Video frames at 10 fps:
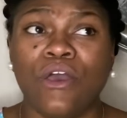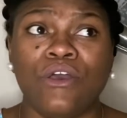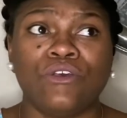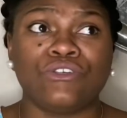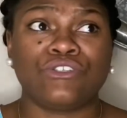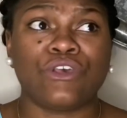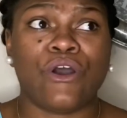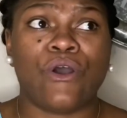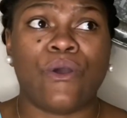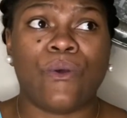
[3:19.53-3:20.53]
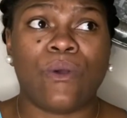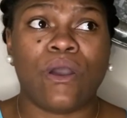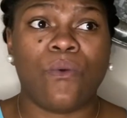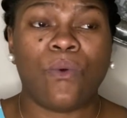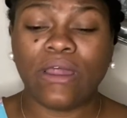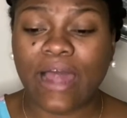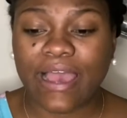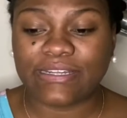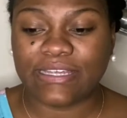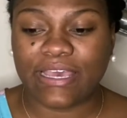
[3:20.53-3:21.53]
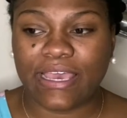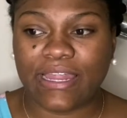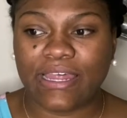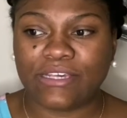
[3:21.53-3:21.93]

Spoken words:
So what I did,